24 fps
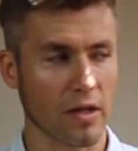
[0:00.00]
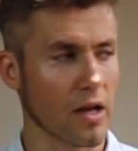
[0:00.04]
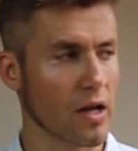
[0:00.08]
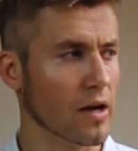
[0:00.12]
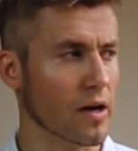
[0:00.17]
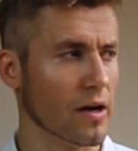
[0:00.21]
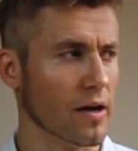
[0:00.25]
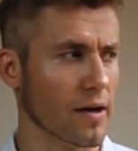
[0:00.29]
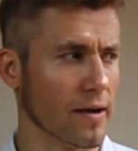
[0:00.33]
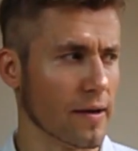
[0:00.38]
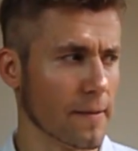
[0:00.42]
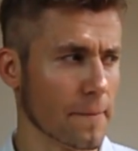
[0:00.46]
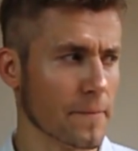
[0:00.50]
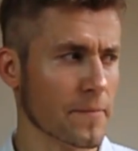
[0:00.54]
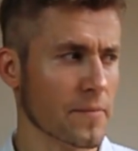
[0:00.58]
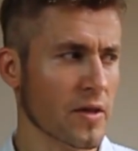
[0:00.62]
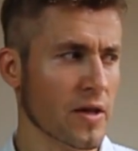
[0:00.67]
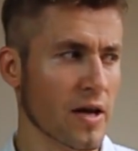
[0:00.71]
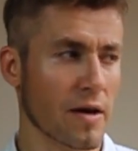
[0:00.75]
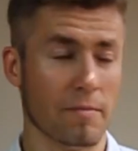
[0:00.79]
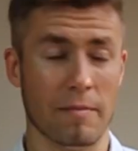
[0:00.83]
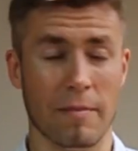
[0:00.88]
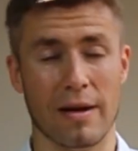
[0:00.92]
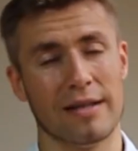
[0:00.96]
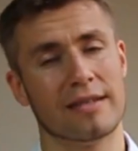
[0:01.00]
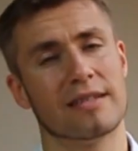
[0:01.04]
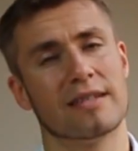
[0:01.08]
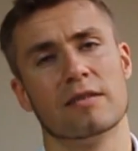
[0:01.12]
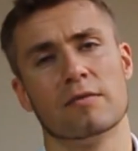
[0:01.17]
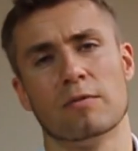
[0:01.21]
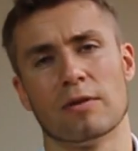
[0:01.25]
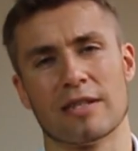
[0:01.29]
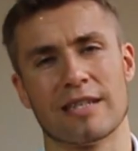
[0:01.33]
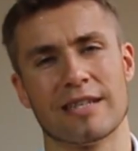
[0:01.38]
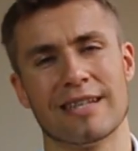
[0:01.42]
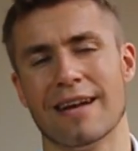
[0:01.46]

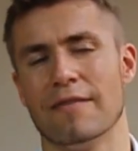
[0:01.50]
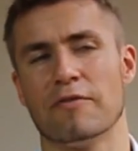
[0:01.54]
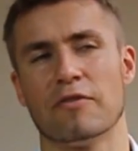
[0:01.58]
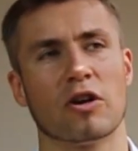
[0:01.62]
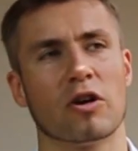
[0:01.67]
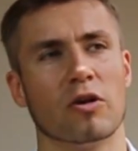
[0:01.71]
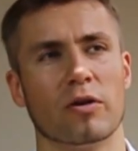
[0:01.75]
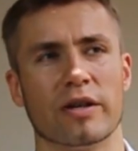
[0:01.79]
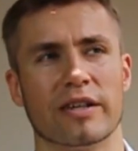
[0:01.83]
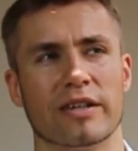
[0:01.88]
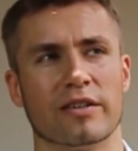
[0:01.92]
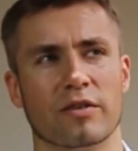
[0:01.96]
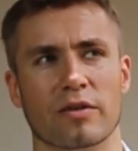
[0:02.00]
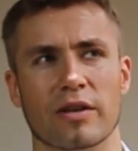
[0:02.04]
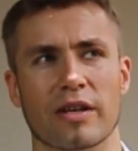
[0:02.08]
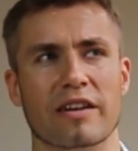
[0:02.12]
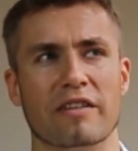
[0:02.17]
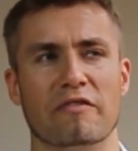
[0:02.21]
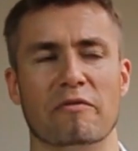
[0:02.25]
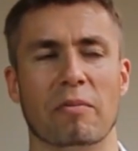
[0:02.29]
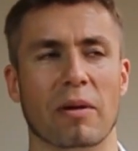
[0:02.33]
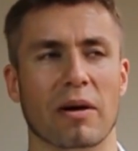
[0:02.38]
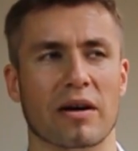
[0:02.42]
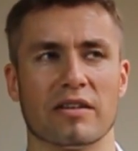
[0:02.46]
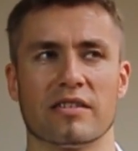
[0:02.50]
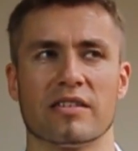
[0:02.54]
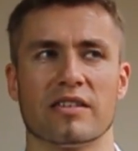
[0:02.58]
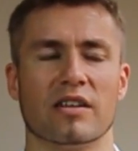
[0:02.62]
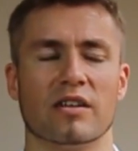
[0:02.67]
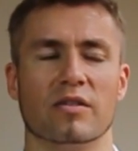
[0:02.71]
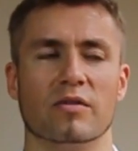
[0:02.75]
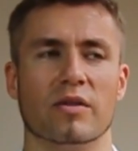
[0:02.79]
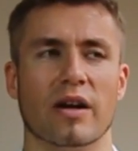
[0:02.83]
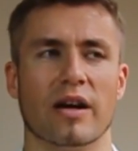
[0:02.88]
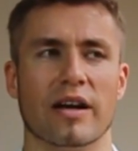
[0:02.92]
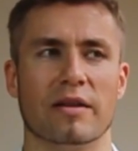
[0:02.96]
Messi was never going to leave
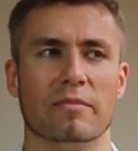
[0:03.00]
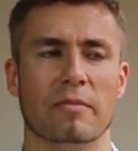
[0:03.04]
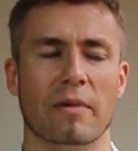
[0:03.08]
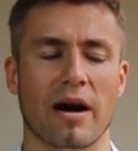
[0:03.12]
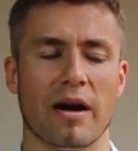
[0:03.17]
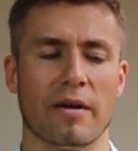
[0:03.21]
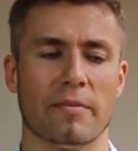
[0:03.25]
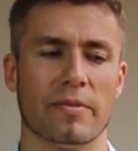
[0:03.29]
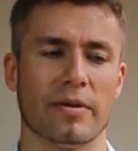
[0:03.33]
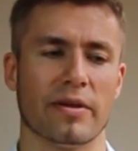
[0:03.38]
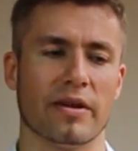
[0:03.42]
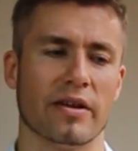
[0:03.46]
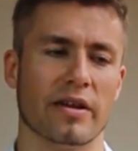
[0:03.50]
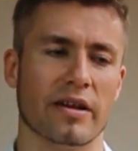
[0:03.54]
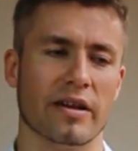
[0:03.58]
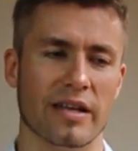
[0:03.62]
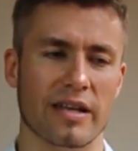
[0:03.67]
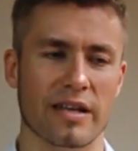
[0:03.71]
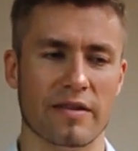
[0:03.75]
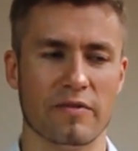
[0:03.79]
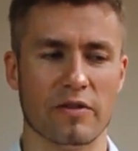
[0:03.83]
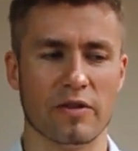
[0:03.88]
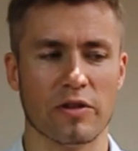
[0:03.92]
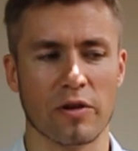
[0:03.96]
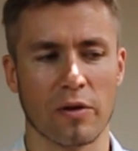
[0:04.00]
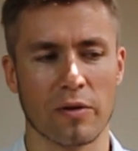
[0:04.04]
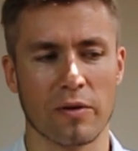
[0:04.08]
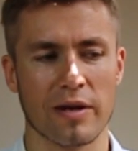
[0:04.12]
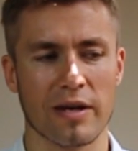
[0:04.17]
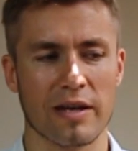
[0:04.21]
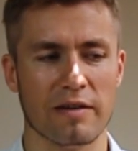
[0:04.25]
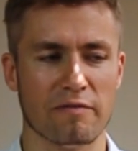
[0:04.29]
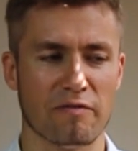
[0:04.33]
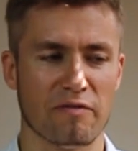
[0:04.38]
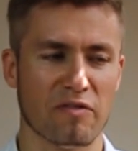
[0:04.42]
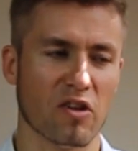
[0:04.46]
Barcelona, in my opinion, even though
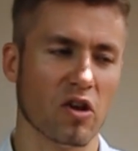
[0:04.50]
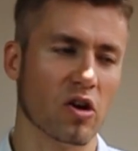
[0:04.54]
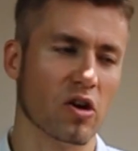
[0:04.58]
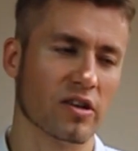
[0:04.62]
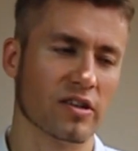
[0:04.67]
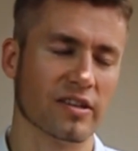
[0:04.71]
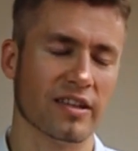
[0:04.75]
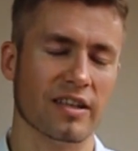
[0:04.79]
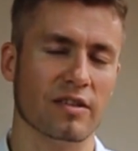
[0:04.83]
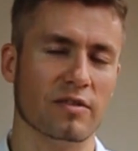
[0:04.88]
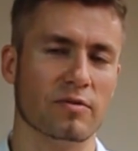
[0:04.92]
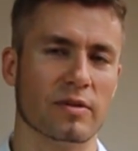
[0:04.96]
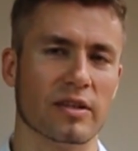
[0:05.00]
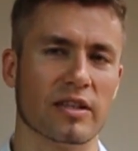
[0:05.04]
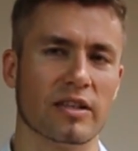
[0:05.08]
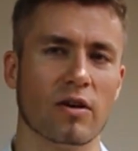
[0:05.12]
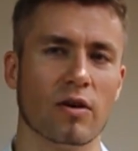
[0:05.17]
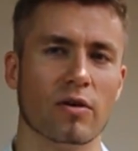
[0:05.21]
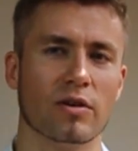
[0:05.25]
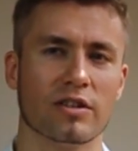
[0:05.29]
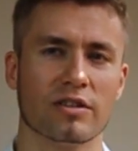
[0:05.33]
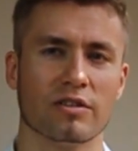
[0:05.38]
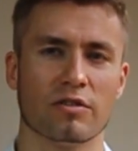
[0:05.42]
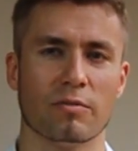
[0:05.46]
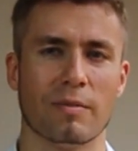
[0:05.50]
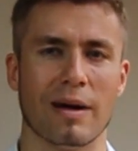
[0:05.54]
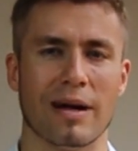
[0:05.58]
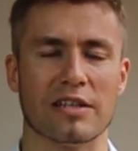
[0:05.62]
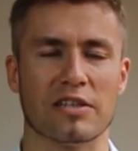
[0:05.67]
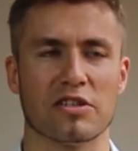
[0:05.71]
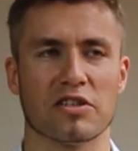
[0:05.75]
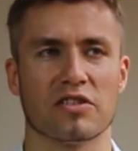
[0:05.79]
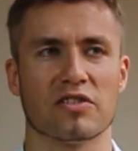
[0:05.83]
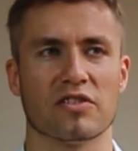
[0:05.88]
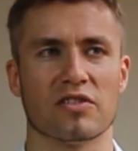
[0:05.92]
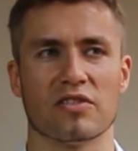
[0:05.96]
he flirted with going to
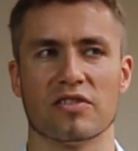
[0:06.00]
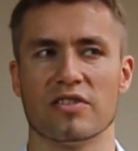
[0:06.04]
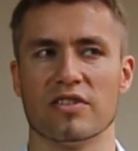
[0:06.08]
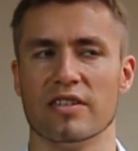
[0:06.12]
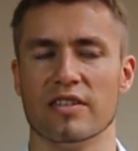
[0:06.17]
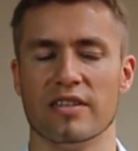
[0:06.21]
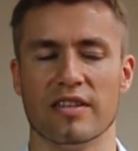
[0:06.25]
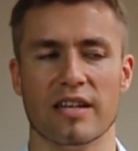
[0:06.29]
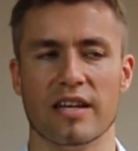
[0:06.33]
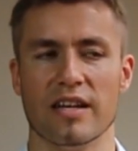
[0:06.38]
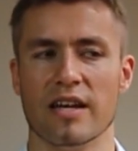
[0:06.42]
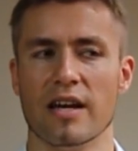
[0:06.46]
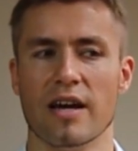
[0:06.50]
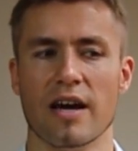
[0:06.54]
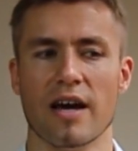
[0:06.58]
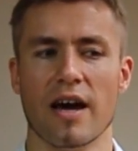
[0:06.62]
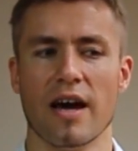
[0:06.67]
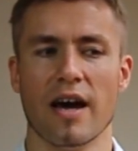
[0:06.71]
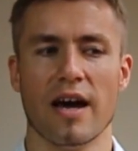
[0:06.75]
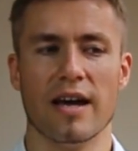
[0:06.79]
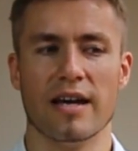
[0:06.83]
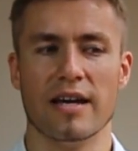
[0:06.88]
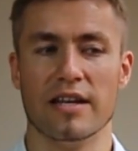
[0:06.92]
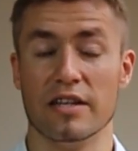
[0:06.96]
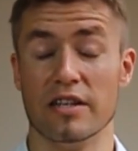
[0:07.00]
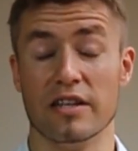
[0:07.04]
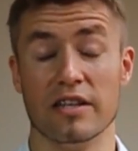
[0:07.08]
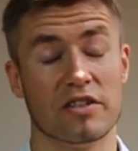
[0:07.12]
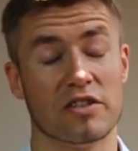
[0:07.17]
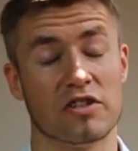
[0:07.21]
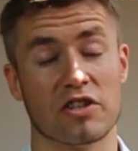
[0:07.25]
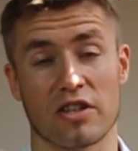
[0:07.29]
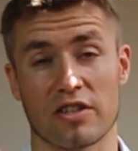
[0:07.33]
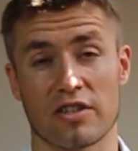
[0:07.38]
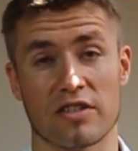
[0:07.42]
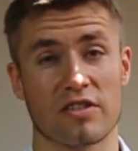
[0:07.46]
Manchester City.
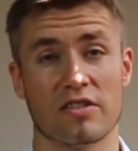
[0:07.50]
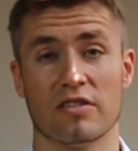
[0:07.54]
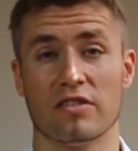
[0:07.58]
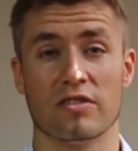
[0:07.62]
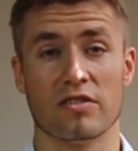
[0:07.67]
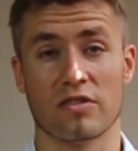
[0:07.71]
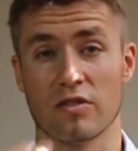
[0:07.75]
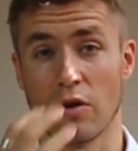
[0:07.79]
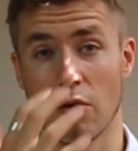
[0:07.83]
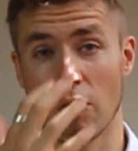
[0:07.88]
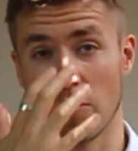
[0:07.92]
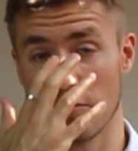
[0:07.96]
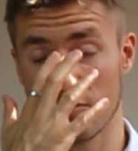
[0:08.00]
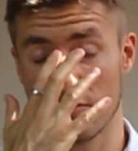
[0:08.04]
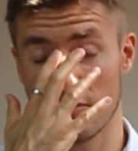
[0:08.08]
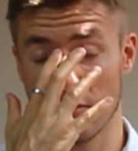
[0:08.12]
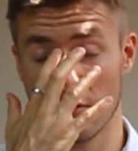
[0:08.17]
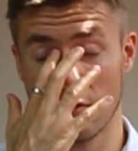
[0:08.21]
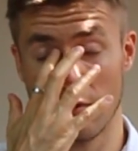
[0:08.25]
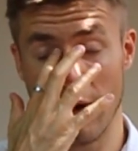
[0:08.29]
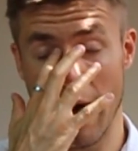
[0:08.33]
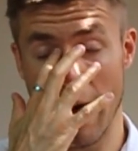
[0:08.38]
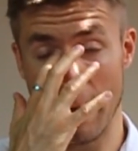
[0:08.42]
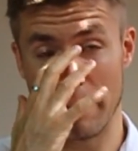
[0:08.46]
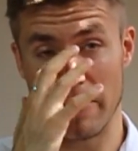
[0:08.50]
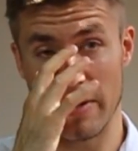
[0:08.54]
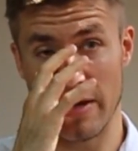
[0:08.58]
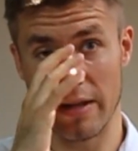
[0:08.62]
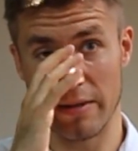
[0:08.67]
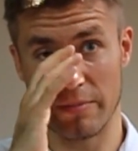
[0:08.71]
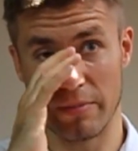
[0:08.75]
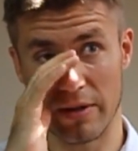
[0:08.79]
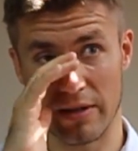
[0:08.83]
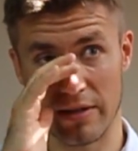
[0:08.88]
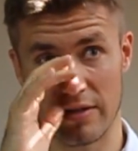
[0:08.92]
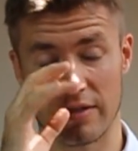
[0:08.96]
He's just so too happy
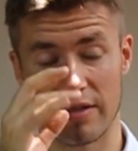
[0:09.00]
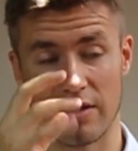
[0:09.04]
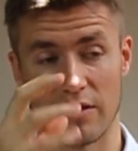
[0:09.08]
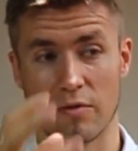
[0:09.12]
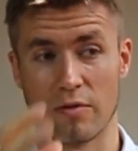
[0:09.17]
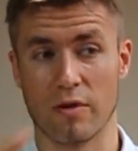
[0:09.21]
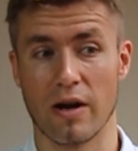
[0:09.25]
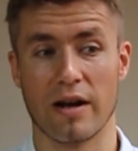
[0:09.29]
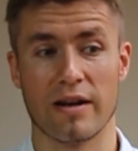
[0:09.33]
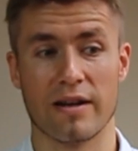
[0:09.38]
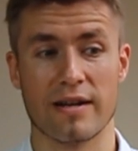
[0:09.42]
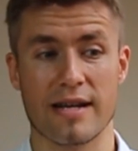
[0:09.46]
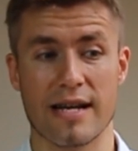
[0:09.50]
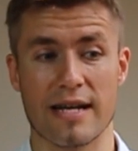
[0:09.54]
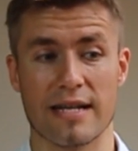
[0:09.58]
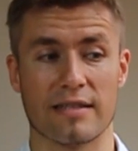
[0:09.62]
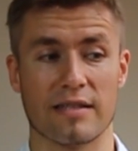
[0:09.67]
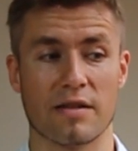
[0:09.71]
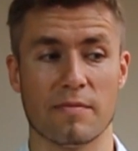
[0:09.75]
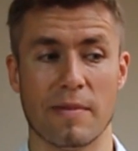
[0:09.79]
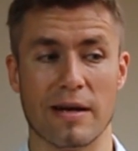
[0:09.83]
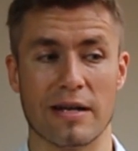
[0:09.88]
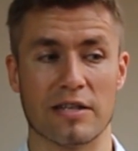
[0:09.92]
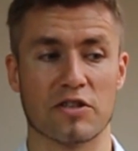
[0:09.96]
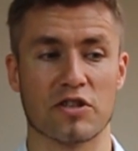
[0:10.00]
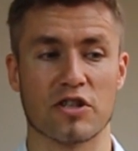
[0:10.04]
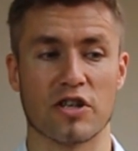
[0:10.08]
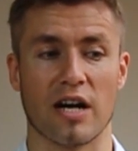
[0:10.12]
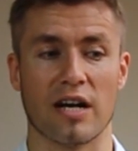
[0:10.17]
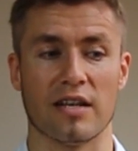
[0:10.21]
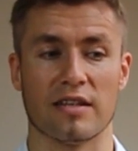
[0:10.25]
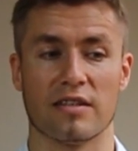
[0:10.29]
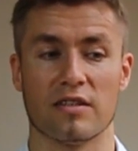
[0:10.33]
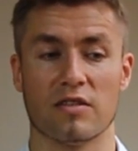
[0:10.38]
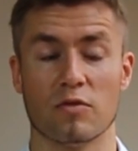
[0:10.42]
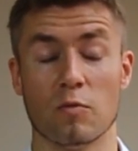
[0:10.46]
at Barcelona, and he has the best
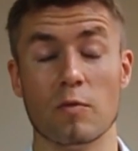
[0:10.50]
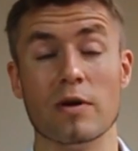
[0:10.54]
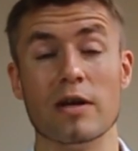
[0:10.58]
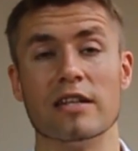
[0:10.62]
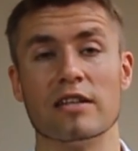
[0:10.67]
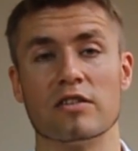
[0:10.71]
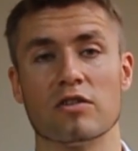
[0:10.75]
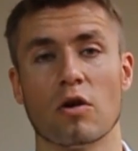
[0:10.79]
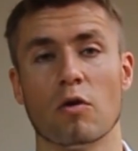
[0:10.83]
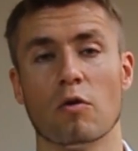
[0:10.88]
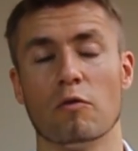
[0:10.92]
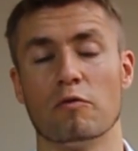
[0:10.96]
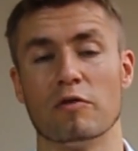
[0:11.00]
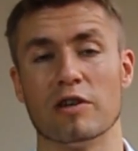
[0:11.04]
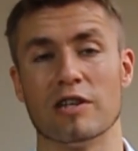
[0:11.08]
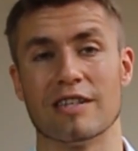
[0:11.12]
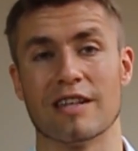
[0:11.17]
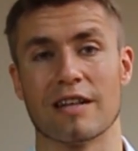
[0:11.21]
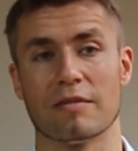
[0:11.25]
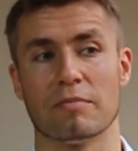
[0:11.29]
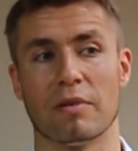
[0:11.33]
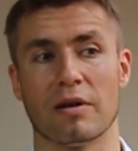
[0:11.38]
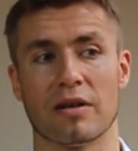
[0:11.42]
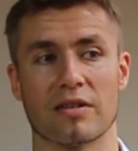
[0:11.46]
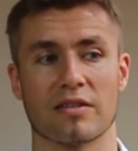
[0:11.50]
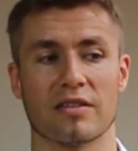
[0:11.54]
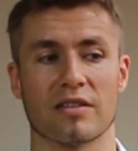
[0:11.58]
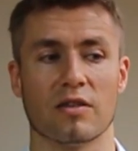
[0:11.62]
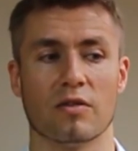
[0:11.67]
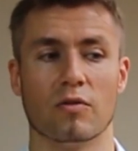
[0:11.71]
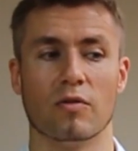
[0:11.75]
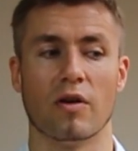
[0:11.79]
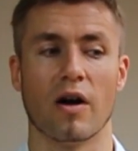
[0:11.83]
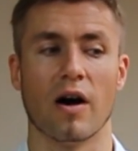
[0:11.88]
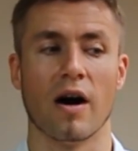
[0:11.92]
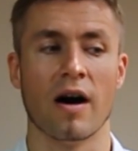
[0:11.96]
chance to win trophies at
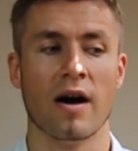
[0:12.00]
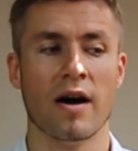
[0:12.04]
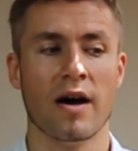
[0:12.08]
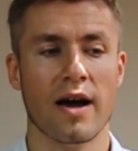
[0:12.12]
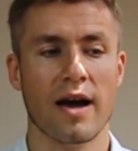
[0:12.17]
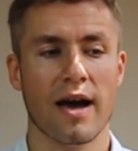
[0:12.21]
Barcelona.